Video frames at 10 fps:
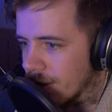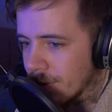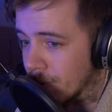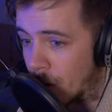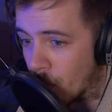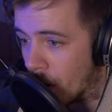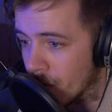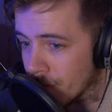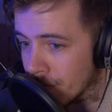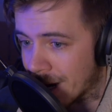it
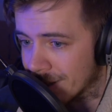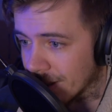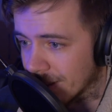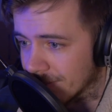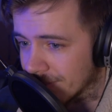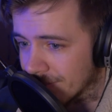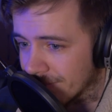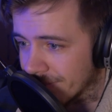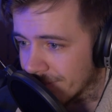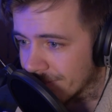won't matter
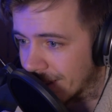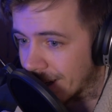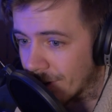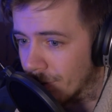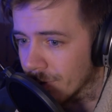at all.